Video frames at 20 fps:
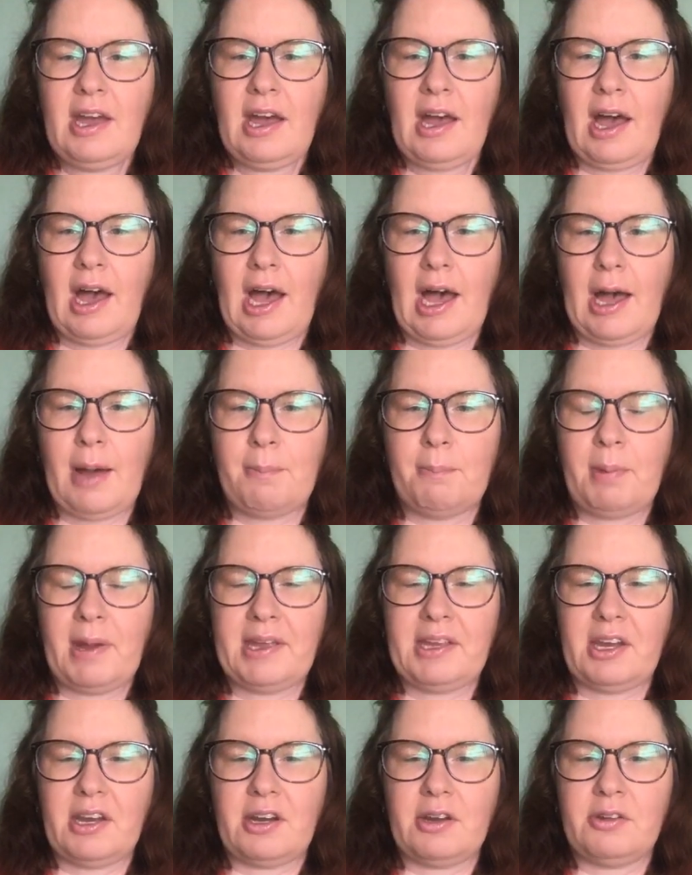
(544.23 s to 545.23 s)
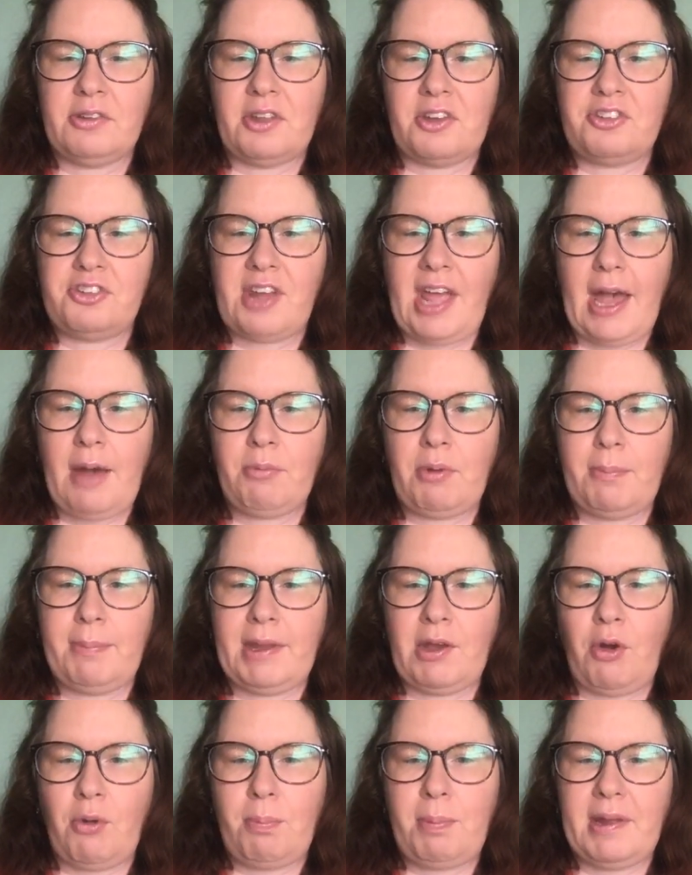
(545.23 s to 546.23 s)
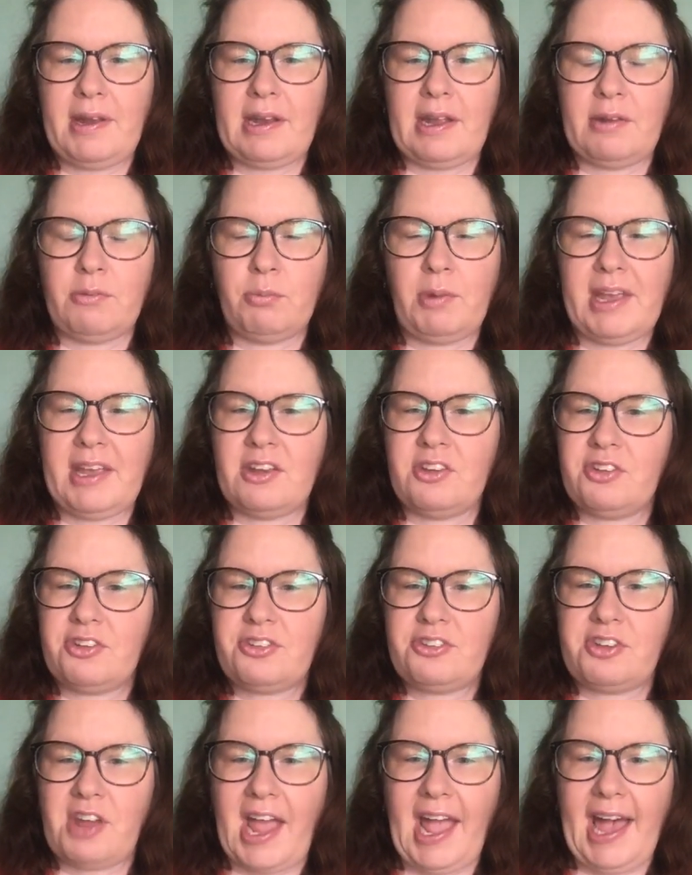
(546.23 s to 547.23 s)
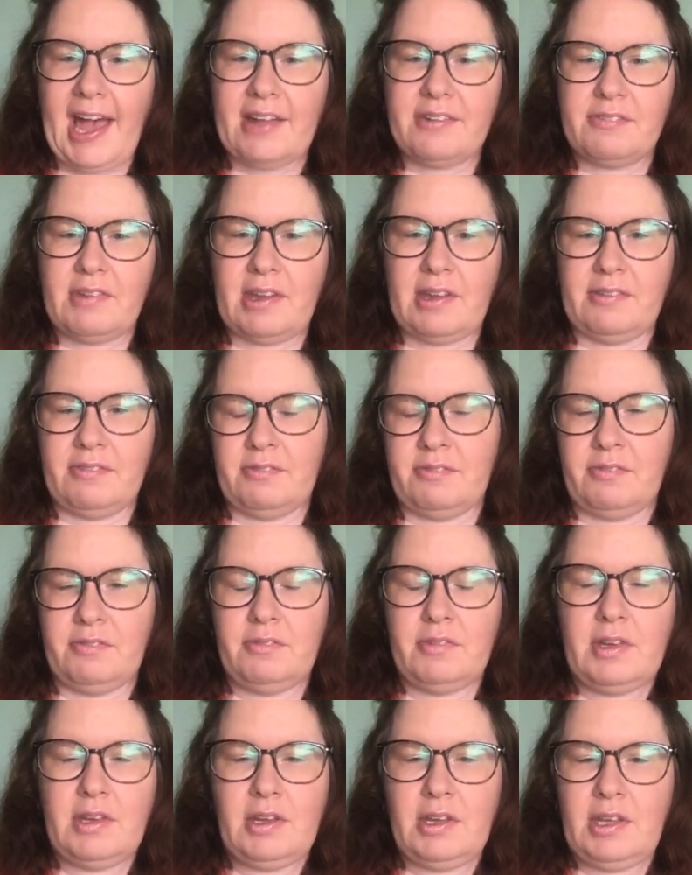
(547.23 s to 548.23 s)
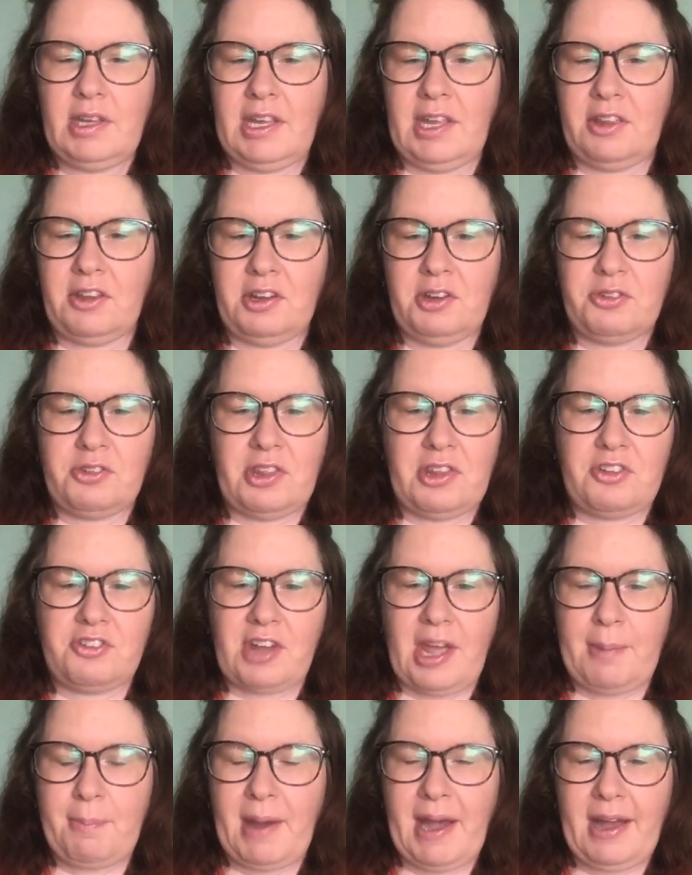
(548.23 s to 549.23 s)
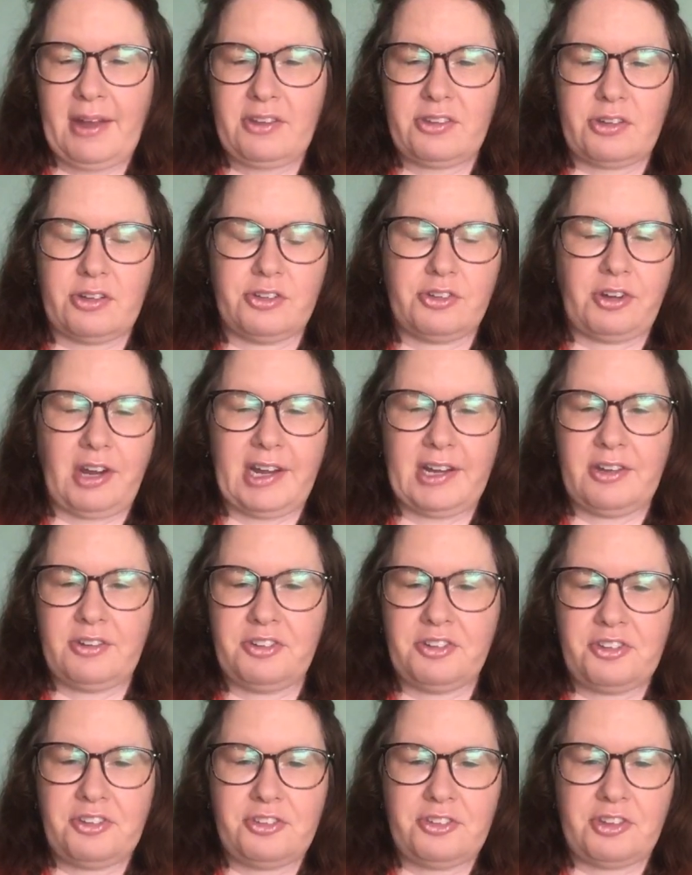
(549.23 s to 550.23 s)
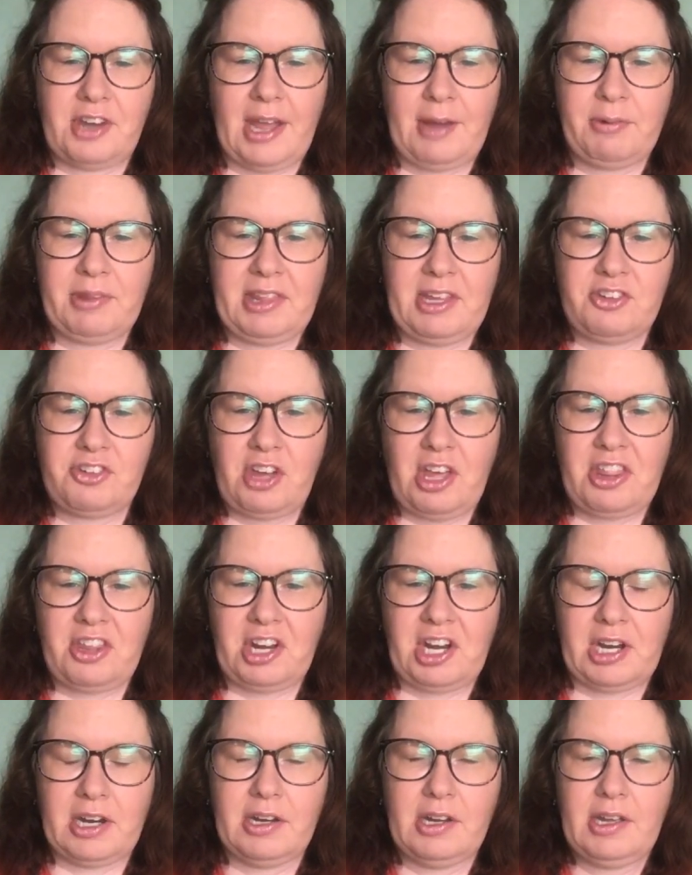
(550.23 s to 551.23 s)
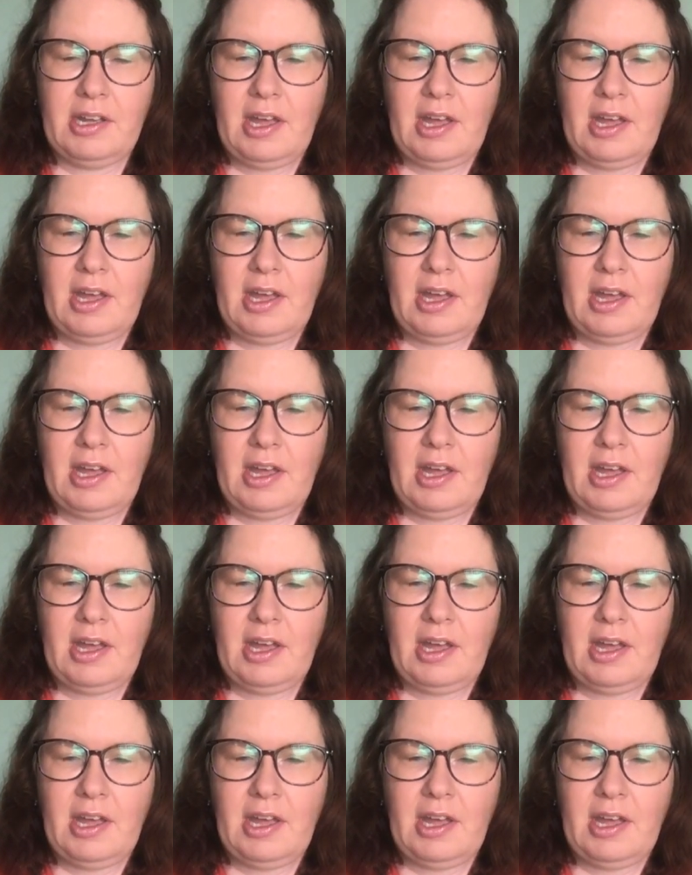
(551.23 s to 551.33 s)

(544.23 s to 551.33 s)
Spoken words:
but the chat will be open and we can just chat and either using the chat box or try to just chat with each other.